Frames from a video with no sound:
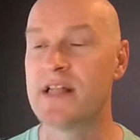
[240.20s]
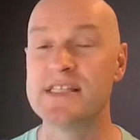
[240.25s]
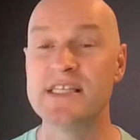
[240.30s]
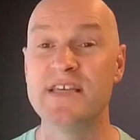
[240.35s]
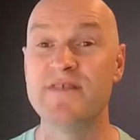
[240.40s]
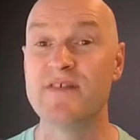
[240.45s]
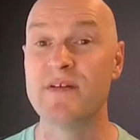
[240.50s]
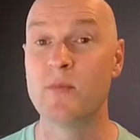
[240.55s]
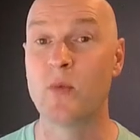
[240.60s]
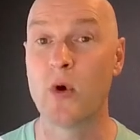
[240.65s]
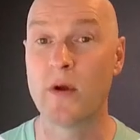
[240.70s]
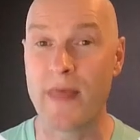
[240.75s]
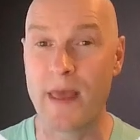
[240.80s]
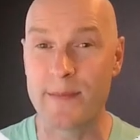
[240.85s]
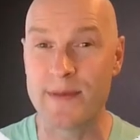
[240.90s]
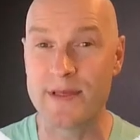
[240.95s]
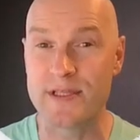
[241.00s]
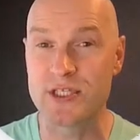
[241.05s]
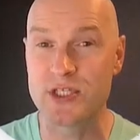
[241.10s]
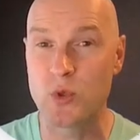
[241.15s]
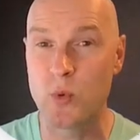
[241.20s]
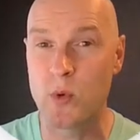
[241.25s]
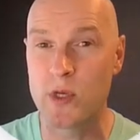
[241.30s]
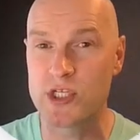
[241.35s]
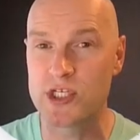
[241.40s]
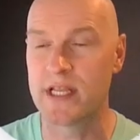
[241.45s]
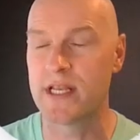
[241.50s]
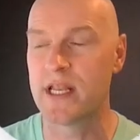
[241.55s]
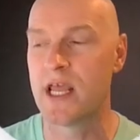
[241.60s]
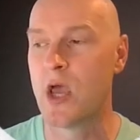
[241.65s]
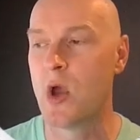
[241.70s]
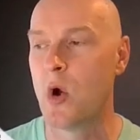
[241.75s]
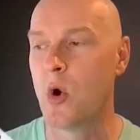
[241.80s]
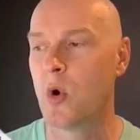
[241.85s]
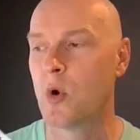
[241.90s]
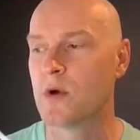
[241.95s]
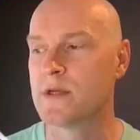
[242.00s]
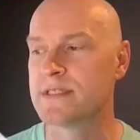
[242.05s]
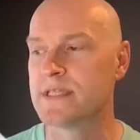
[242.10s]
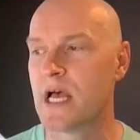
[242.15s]
even more. That means squish it
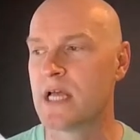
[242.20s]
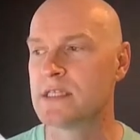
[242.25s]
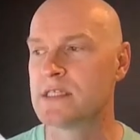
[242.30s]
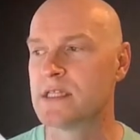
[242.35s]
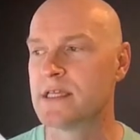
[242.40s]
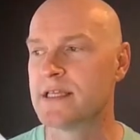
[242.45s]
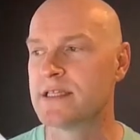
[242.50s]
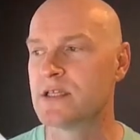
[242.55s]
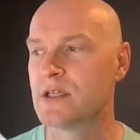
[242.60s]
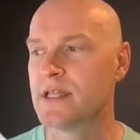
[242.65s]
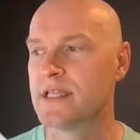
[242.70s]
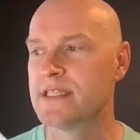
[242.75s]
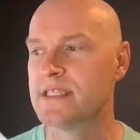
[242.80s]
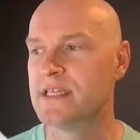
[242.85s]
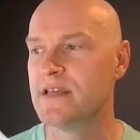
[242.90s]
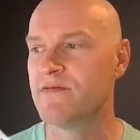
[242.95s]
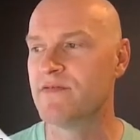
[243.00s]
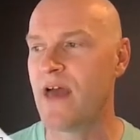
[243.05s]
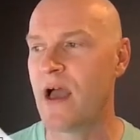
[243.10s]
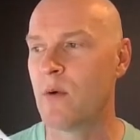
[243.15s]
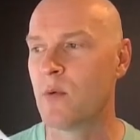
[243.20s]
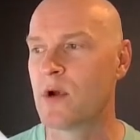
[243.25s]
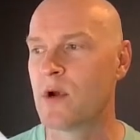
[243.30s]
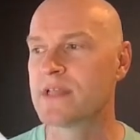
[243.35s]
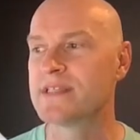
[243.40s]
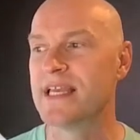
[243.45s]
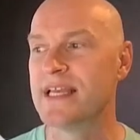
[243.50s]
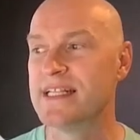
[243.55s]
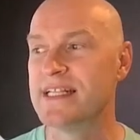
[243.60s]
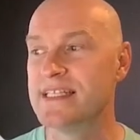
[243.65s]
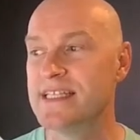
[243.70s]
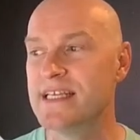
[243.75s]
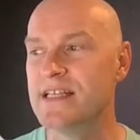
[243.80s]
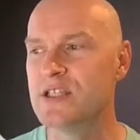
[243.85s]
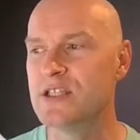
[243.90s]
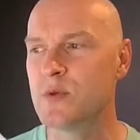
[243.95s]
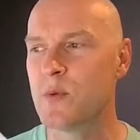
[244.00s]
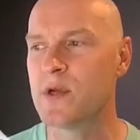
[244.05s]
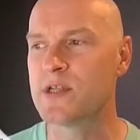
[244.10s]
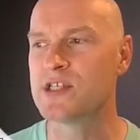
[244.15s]
horizontally. So let's see if that works. It
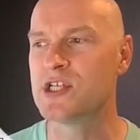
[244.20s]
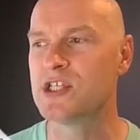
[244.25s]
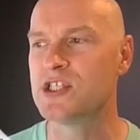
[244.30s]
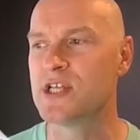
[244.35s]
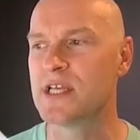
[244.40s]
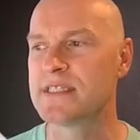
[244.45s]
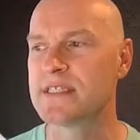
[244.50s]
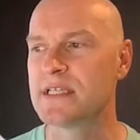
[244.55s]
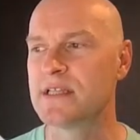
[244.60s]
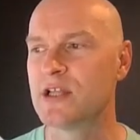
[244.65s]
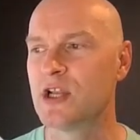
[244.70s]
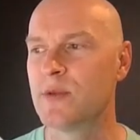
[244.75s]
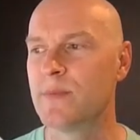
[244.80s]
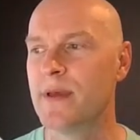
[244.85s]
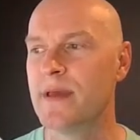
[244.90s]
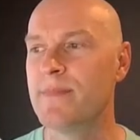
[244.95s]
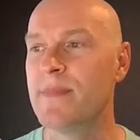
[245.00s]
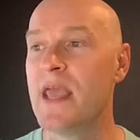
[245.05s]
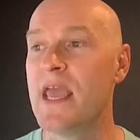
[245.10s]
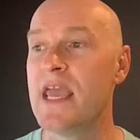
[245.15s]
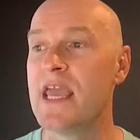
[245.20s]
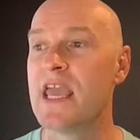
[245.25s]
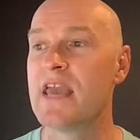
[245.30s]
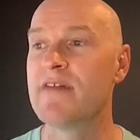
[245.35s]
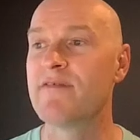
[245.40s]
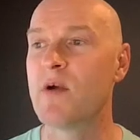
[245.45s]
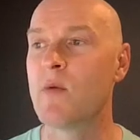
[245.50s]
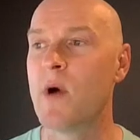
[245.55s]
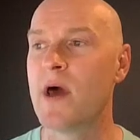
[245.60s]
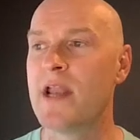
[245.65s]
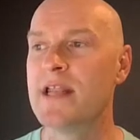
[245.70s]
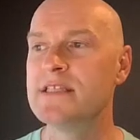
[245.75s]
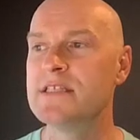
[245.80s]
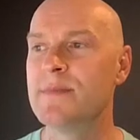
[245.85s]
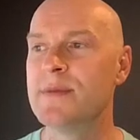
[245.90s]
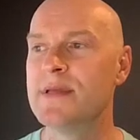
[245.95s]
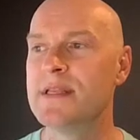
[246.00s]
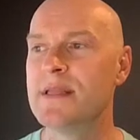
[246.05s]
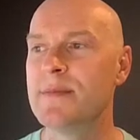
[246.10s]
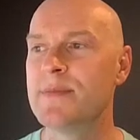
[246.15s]
did squish it just a little bit. If I wanted to
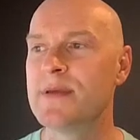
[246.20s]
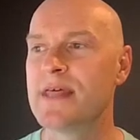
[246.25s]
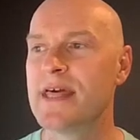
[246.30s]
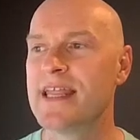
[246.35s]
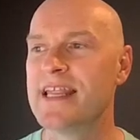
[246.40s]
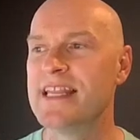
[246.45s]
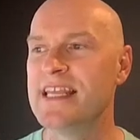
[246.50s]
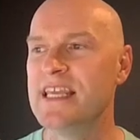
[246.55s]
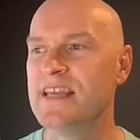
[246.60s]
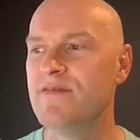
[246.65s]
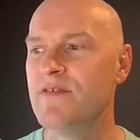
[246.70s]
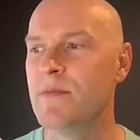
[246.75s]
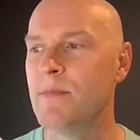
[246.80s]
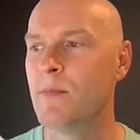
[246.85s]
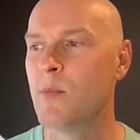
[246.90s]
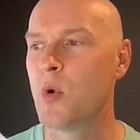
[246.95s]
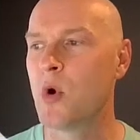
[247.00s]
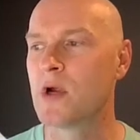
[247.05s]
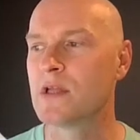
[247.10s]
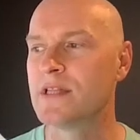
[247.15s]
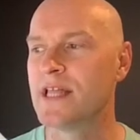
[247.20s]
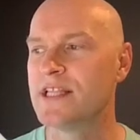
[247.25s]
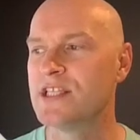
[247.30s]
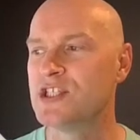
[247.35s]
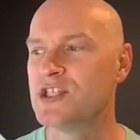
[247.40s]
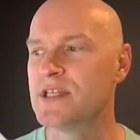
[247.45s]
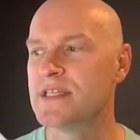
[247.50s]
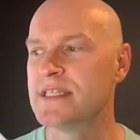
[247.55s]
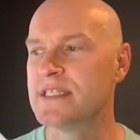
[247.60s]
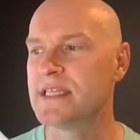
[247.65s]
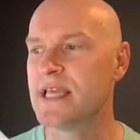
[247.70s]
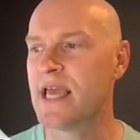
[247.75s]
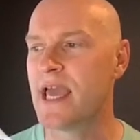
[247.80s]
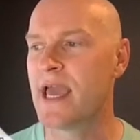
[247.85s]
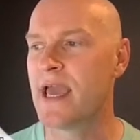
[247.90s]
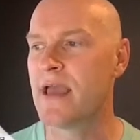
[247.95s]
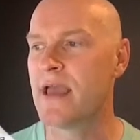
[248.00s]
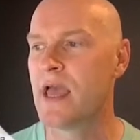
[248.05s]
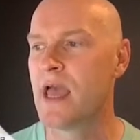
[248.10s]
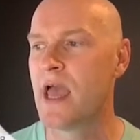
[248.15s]
manipulate it even more, let's just
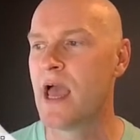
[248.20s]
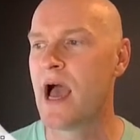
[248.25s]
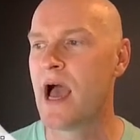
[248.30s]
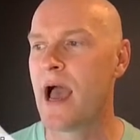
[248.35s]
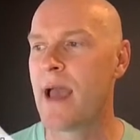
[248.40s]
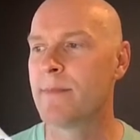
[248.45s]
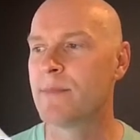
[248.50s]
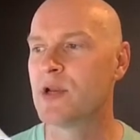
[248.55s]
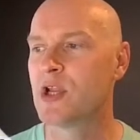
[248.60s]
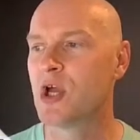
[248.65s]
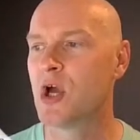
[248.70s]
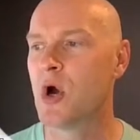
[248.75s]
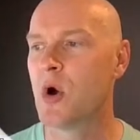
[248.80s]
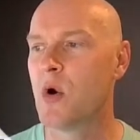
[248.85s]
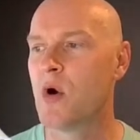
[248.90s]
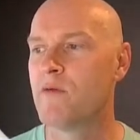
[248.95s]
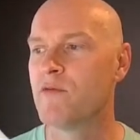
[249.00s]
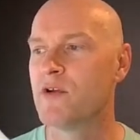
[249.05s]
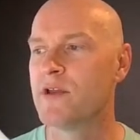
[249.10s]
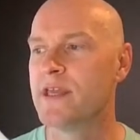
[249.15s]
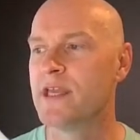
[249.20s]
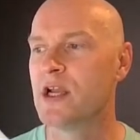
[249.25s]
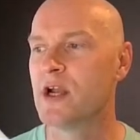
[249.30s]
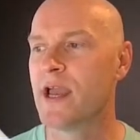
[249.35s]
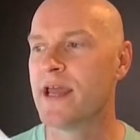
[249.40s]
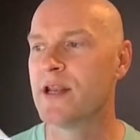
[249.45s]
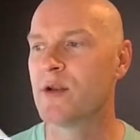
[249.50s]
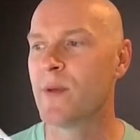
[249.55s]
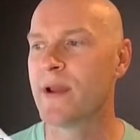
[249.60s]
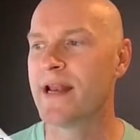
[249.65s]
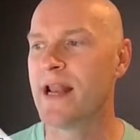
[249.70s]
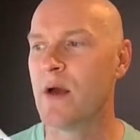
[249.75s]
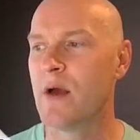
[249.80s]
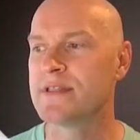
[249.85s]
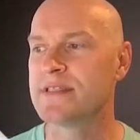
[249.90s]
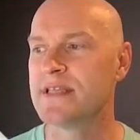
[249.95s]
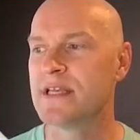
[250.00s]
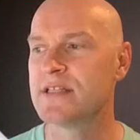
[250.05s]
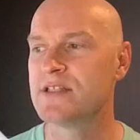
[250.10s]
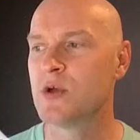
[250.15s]
say I'm going to go over here, and right now
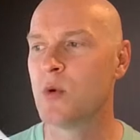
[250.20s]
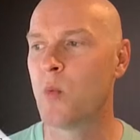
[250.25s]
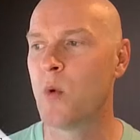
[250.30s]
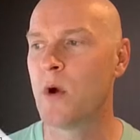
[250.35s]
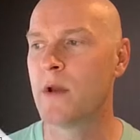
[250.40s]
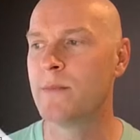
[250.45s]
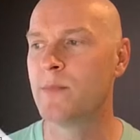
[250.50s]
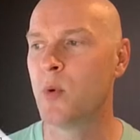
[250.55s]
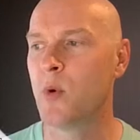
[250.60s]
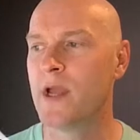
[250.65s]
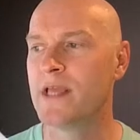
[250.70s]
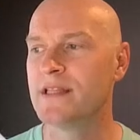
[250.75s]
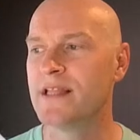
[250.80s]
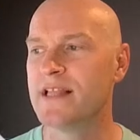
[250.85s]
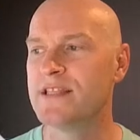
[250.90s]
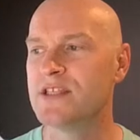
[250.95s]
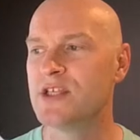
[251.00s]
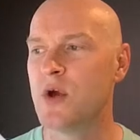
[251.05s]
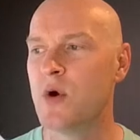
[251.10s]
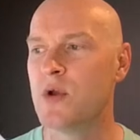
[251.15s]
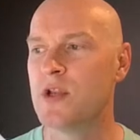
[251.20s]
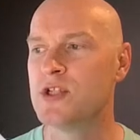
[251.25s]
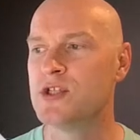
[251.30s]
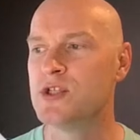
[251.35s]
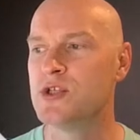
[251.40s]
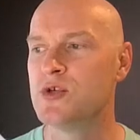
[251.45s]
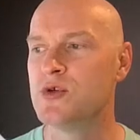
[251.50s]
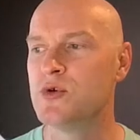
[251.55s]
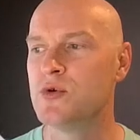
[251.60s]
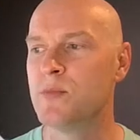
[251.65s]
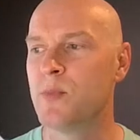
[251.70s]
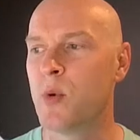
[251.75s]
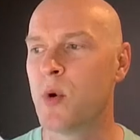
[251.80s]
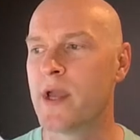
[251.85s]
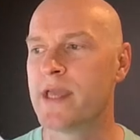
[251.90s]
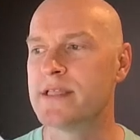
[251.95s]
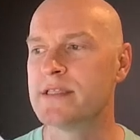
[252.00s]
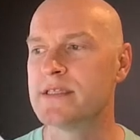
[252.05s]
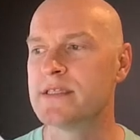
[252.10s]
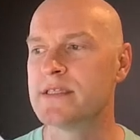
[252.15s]
it's set to 1 point. Let's go to 2
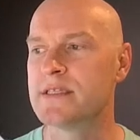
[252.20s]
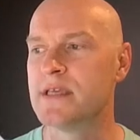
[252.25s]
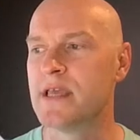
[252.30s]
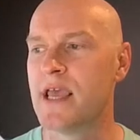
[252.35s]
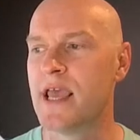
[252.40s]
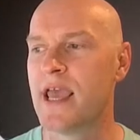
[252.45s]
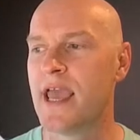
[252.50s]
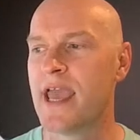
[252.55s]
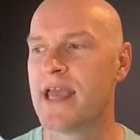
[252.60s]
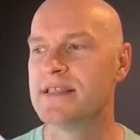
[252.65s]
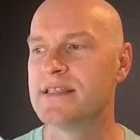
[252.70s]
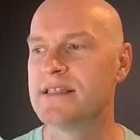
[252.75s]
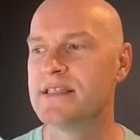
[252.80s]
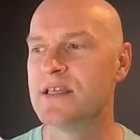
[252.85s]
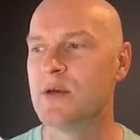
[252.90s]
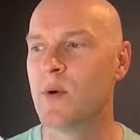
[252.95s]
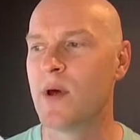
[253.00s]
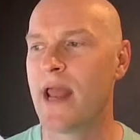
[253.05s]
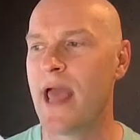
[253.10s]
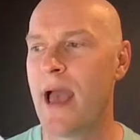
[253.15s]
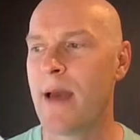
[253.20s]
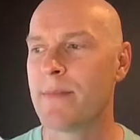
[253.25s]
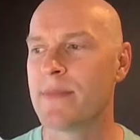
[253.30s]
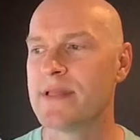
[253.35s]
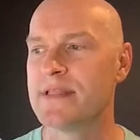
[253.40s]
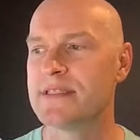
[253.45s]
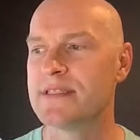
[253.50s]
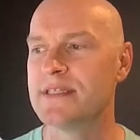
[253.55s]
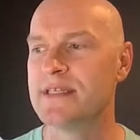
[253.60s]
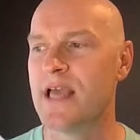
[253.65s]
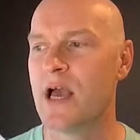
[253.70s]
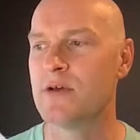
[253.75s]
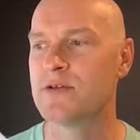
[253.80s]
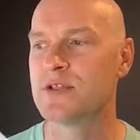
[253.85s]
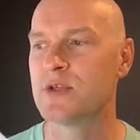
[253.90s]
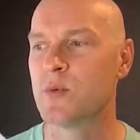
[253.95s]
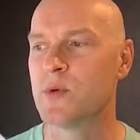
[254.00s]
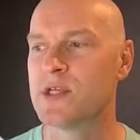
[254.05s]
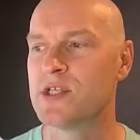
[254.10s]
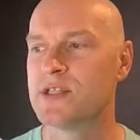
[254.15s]
points and see what happens. See how
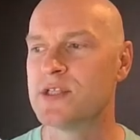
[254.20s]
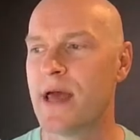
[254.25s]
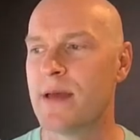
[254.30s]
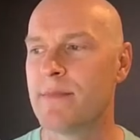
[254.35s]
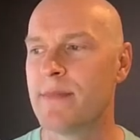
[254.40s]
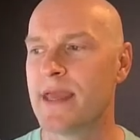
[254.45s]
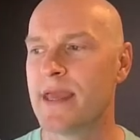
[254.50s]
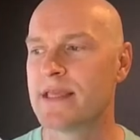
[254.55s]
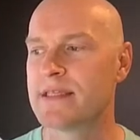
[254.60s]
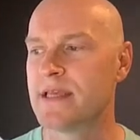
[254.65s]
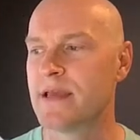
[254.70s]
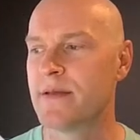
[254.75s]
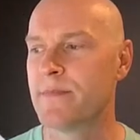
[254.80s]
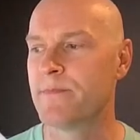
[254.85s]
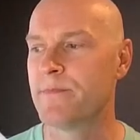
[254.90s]
squished that makes it.